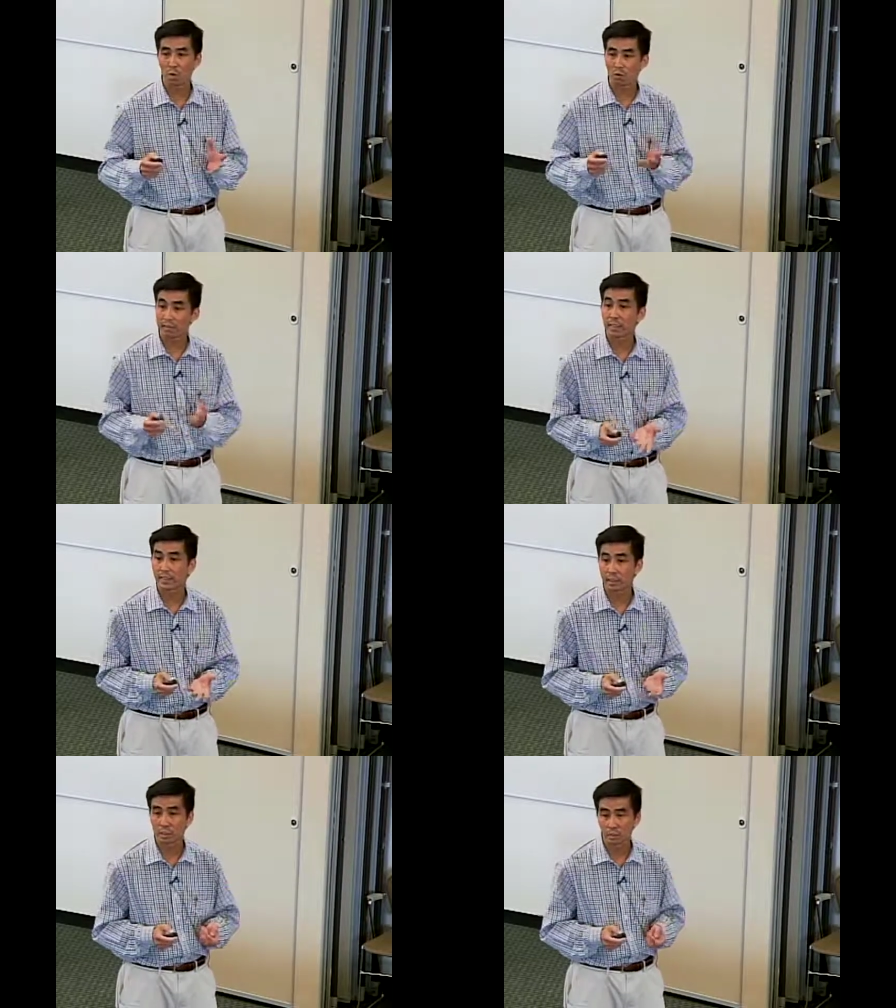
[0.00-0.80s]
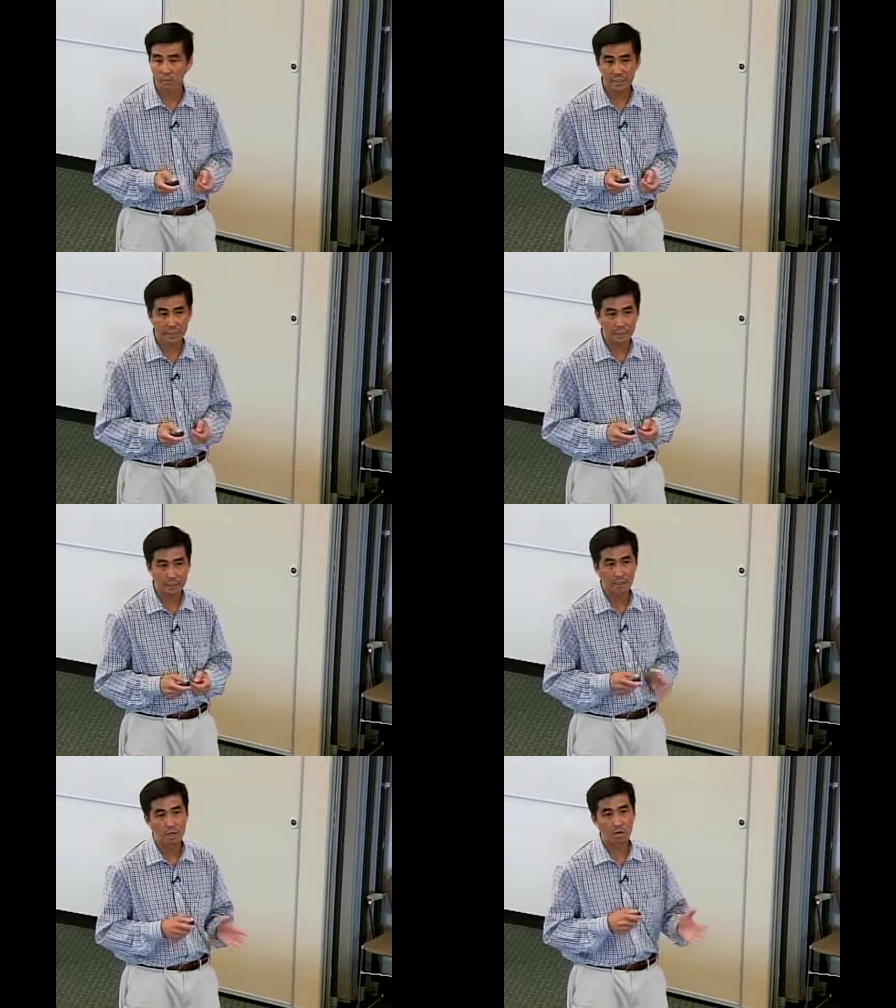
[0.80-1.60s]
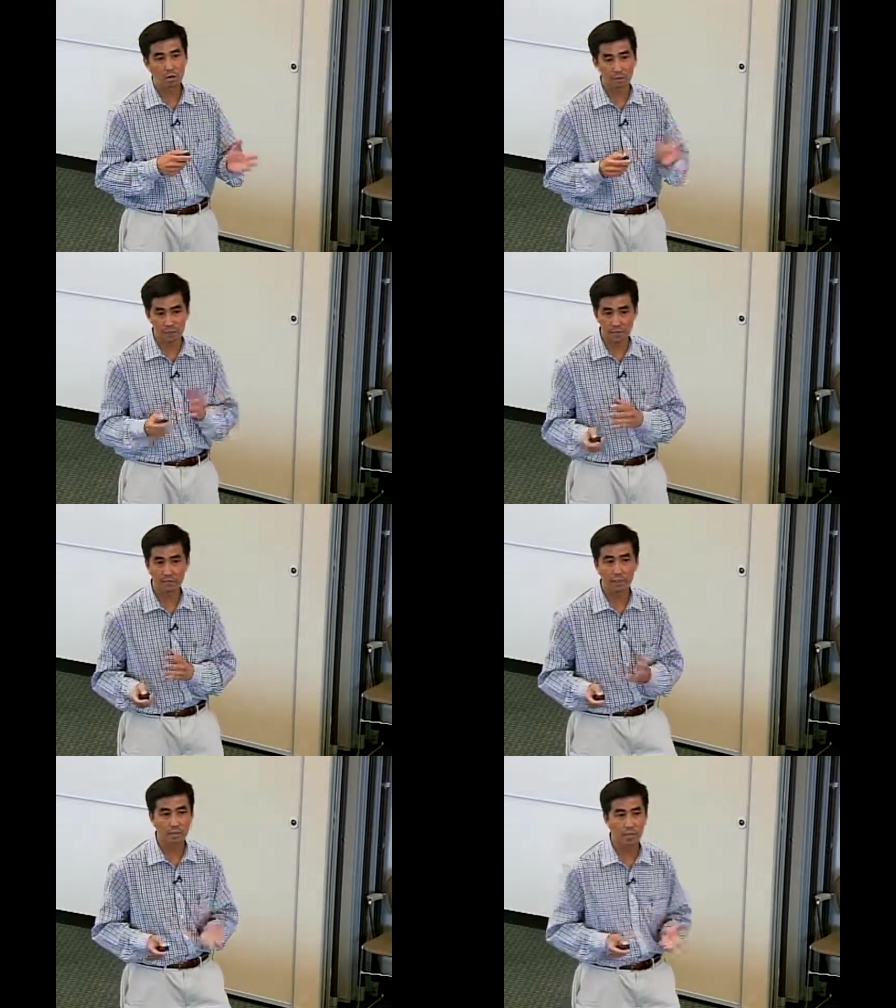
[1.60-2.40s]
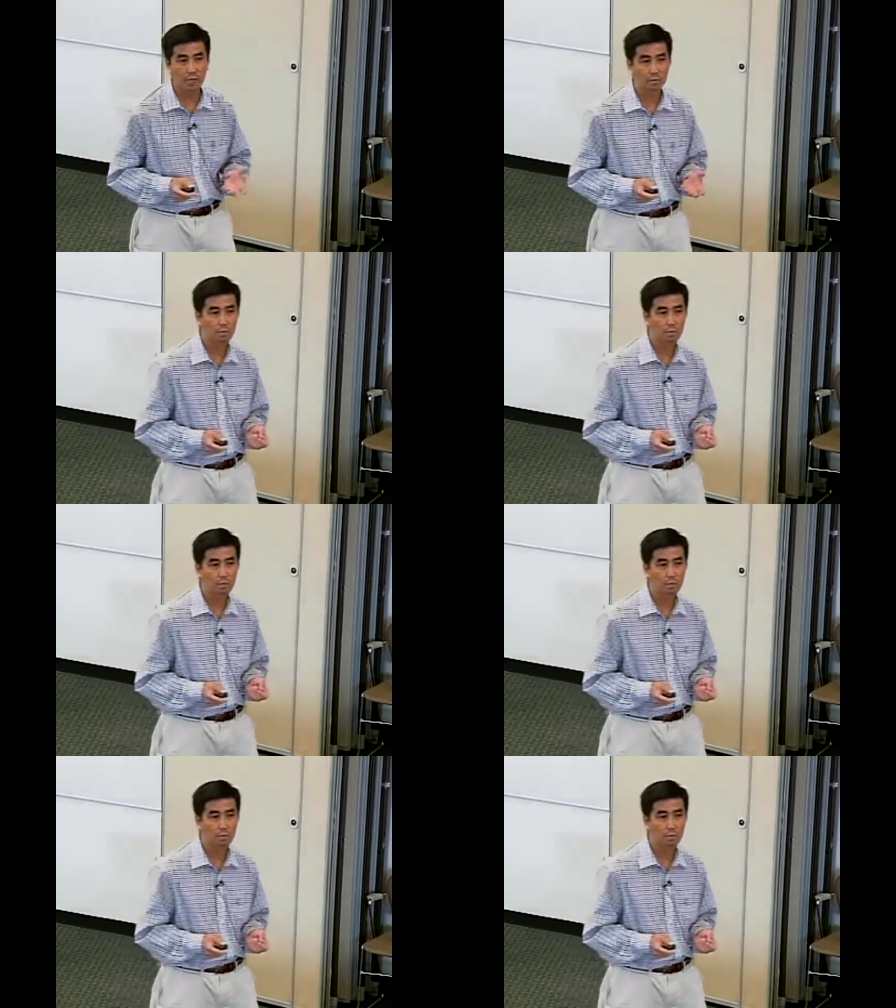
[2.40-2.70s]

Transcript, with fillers: what we find on neuroimaging correlates very well